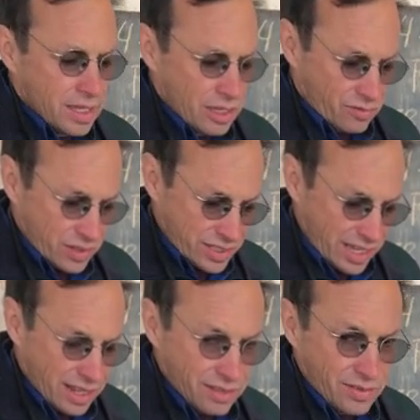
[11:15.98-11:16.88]
if it's
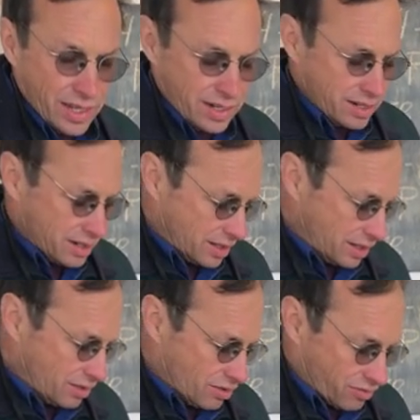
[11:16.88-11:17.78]
elevated,
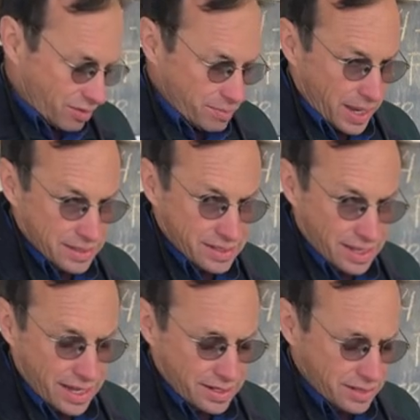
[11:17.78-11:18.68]
either from
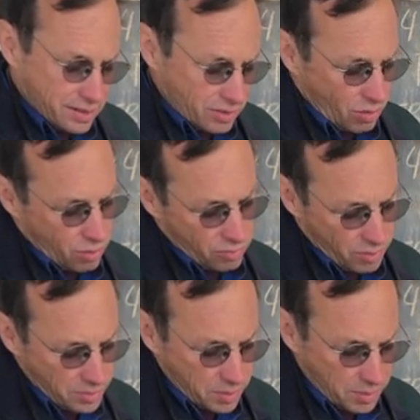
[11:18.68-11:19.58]
mastitis or
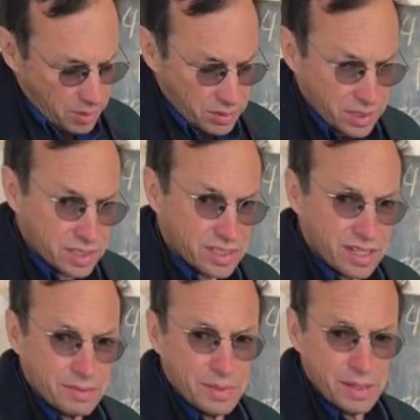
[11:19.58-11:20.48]
from pneumonia, it's
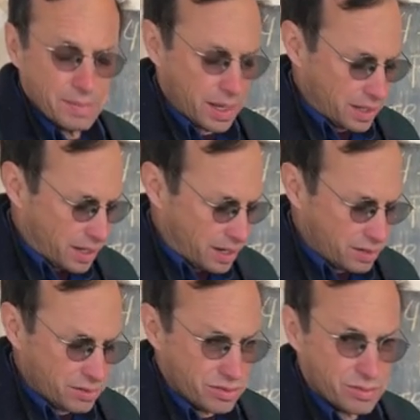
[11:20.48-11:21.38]
going to be about
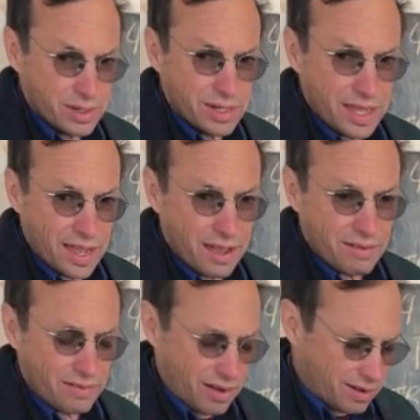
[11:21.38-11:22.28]
103 and a
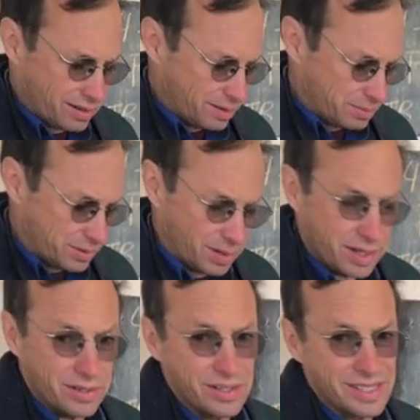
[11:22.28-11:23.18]
half on up to
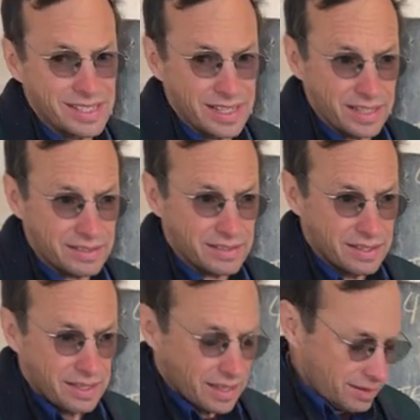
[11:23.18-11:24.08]
106.
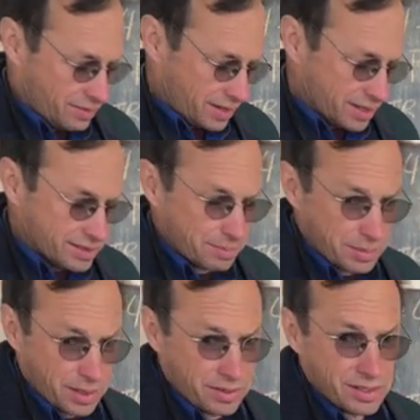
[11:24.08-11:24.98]
If it gets up
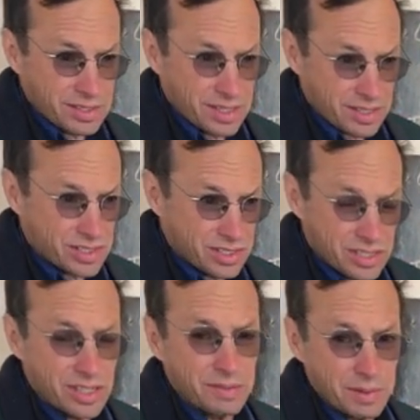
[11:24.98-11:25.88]
to 106,
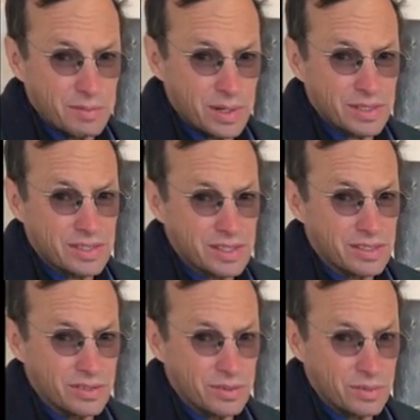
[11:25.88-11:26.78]
she's going to be one sick
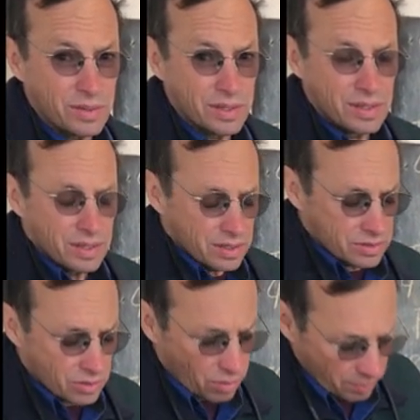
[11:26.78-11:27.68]
ewe.
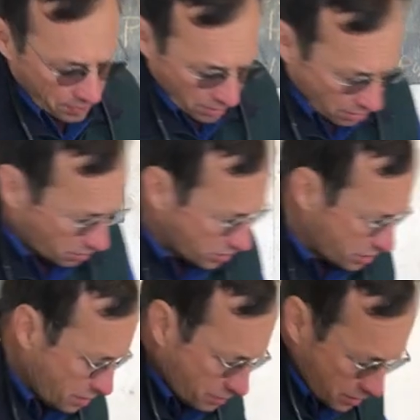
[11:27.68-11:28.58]
So we'll
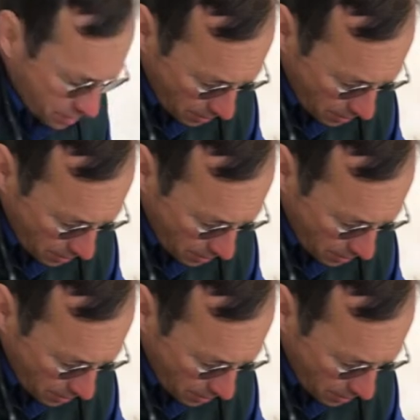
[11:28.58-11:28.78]
see if this